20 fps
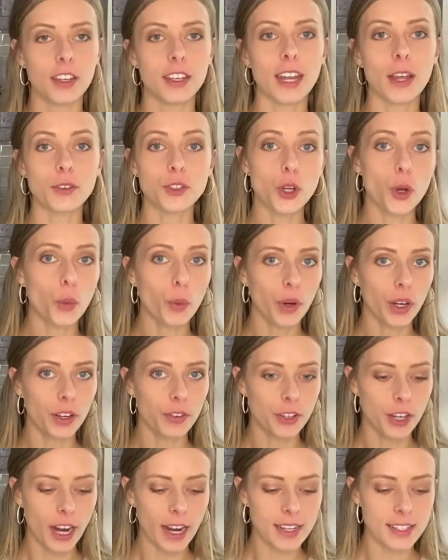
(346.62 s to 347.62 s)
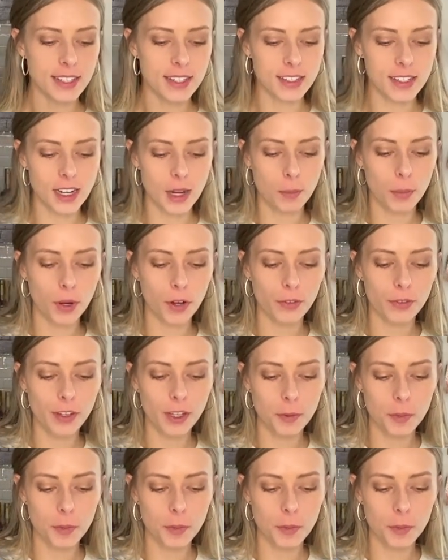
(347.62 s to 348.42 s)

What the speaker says: Now don't worry if your icing's not perfect,